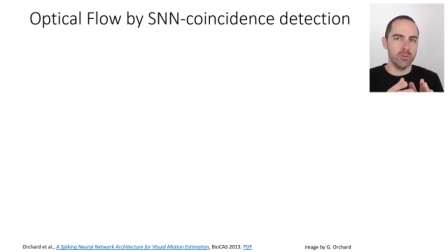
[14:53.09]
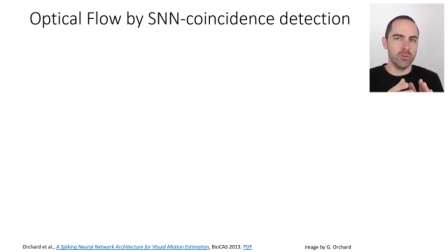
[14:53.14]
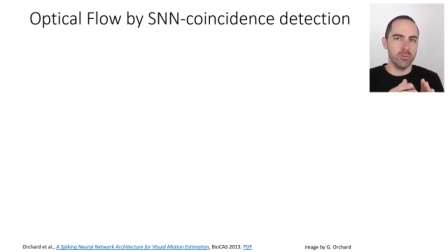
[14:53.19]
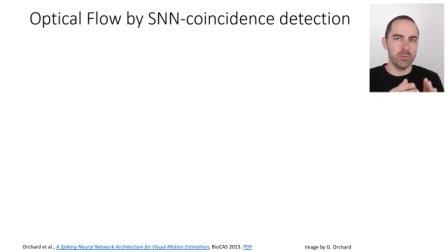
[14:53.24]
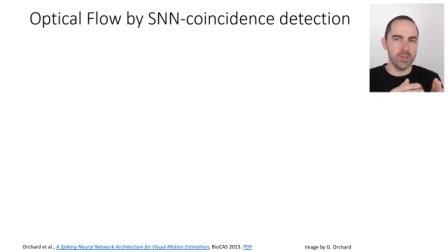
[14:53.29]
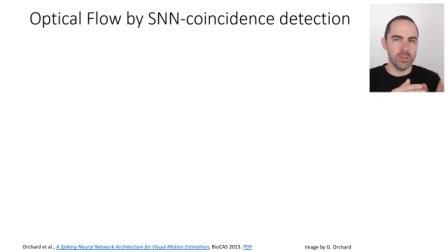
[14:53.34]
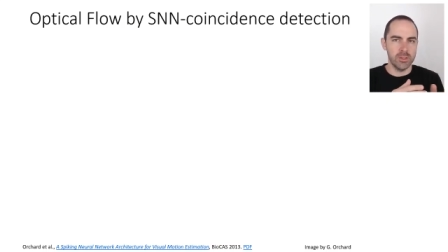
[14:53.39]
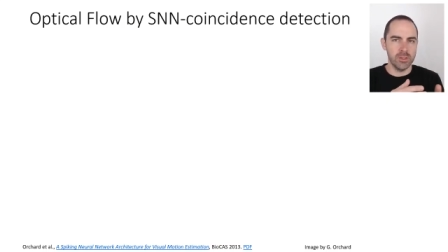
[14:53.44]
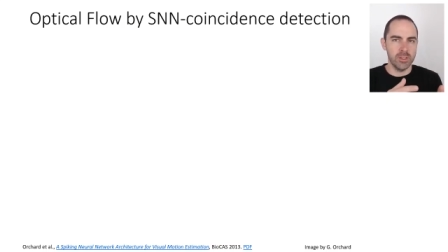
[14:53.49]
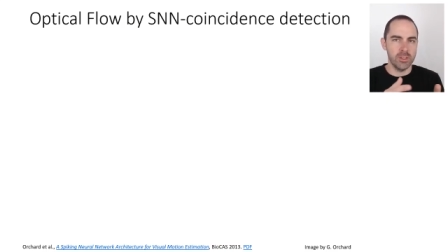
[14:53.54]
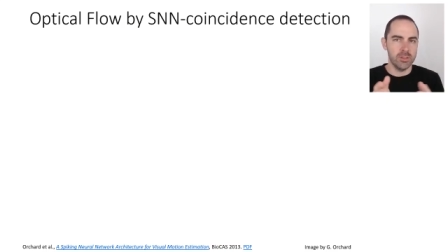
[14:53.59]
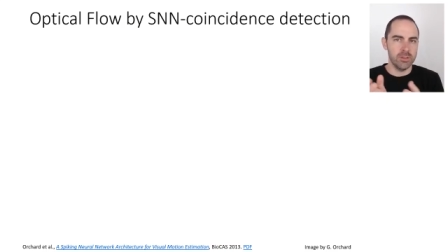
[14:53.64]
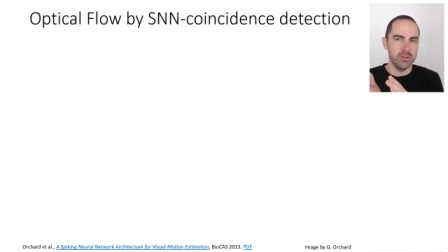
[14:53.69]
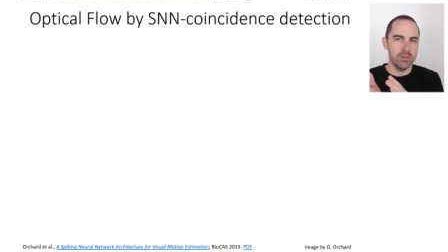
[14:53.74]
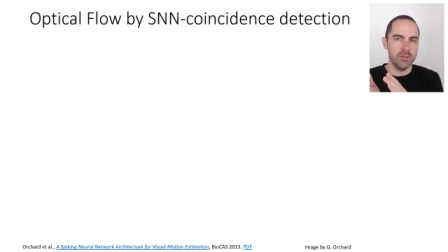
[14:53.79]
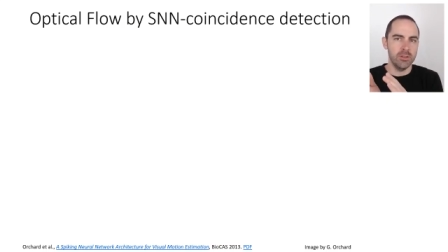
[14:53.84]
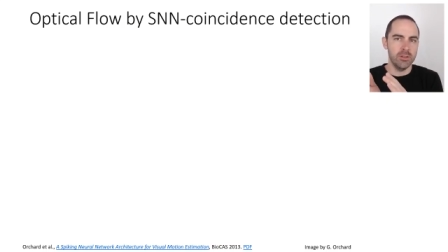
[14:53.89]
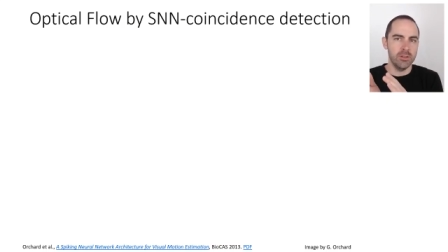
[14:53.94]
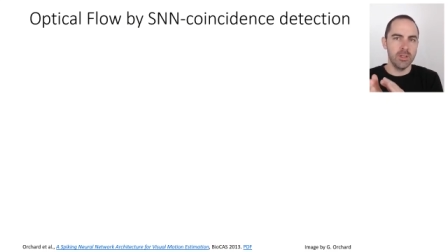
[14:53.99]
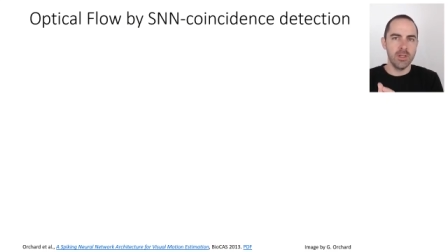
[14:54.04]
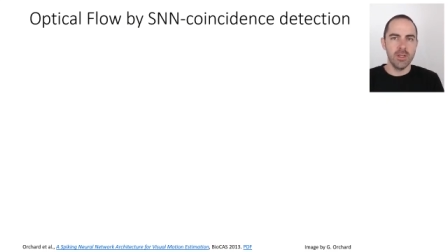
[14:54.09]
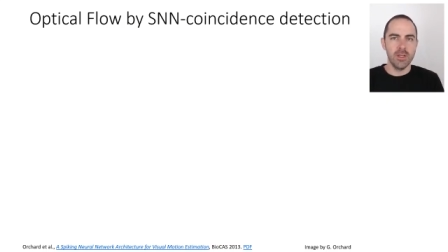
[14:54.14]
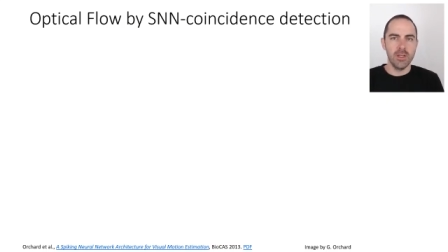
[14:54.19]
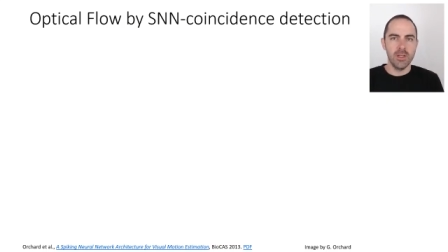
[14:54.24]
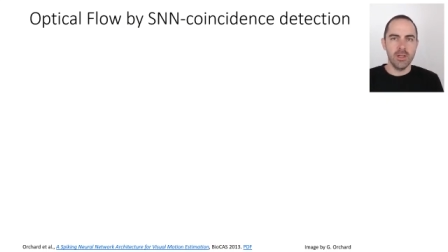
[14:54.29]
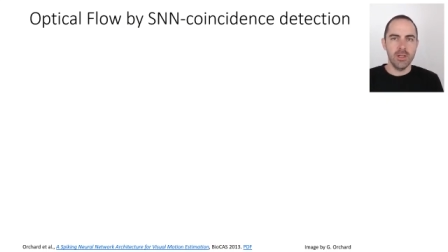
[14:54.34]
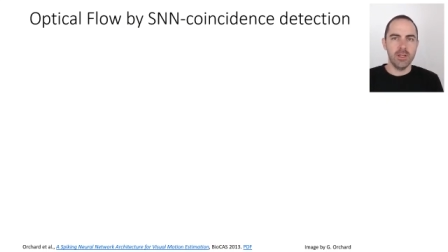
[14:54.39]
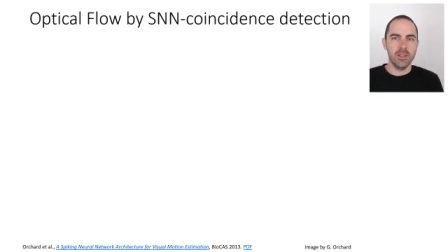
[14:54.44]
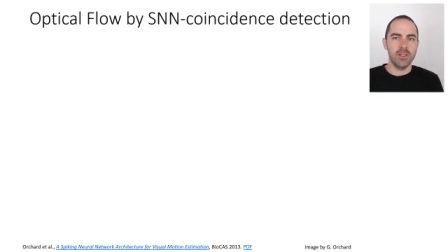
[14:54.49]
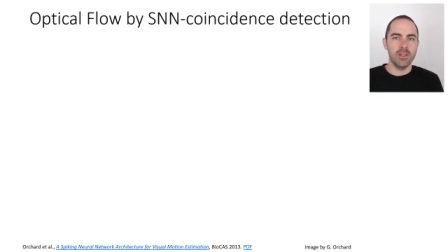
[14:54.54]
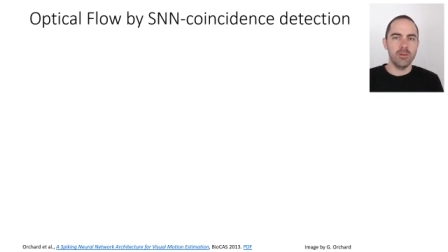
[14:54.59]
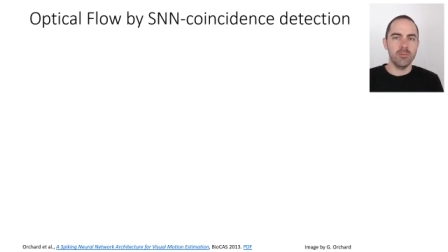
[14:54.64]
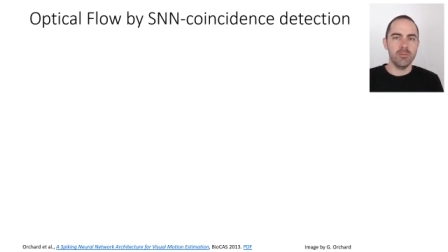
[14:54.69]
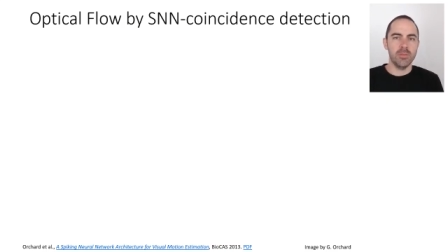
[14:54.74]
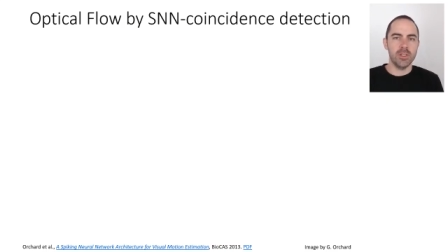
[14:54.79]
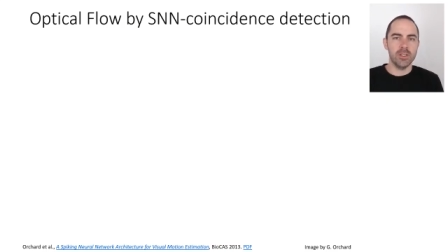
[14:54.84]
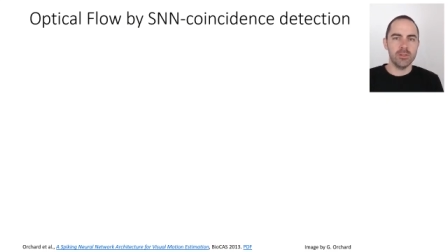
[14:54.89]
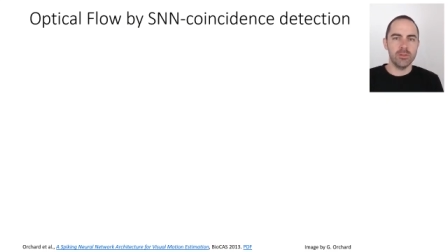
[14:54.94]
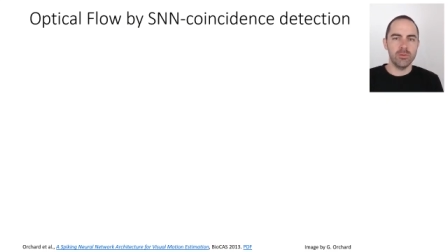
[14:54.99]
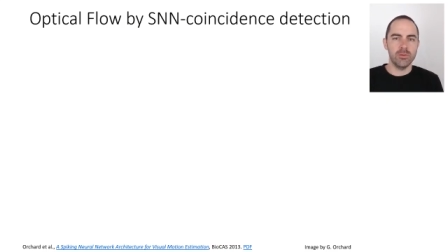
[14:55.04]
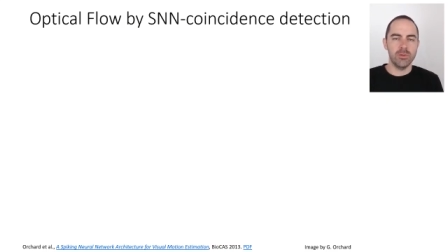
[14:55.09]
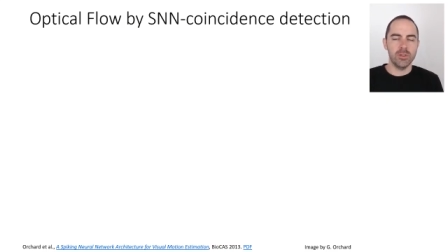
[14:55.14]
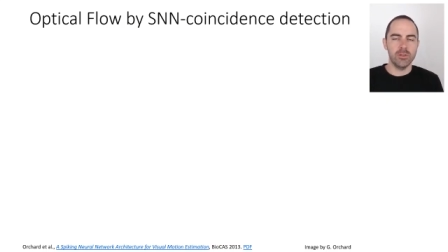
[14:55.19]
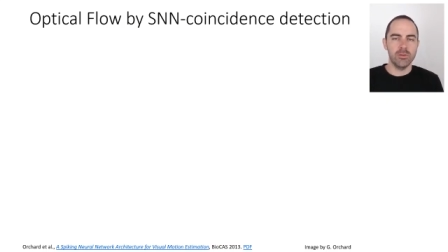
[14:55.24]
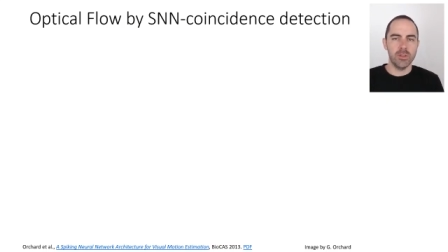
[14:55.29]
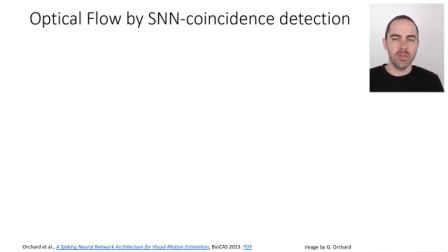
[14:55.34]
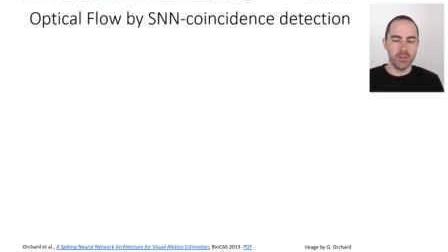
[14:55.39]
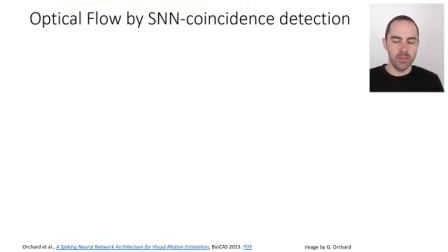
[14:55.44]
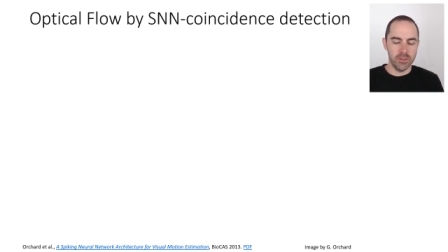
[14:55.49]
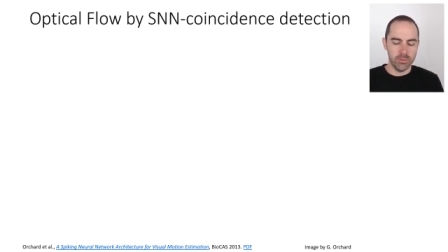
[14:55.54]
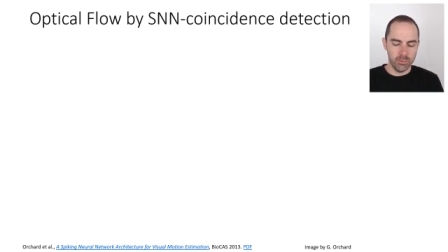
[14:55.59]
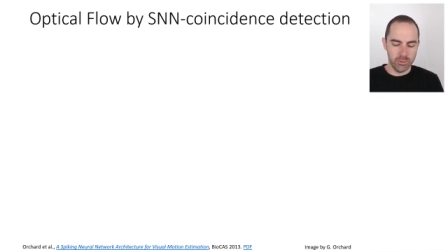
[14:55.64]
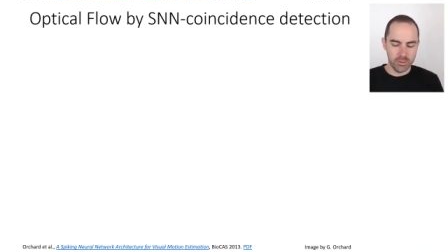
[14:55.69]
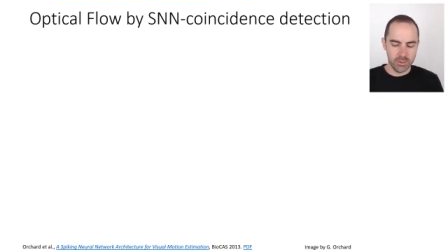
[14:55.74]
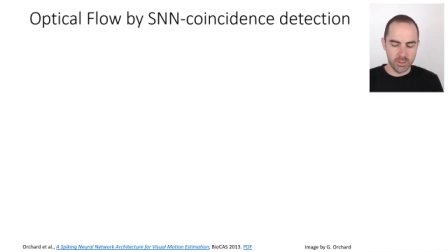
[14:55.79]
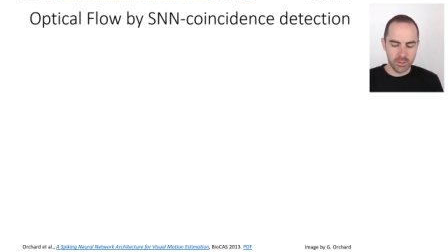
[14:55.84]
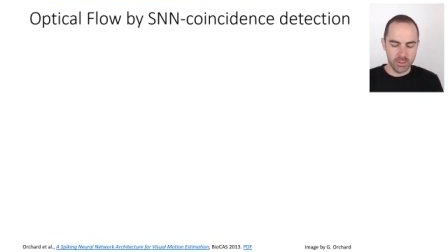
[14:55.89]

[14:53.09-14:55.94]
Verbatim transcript: representation and then passed to a neural network.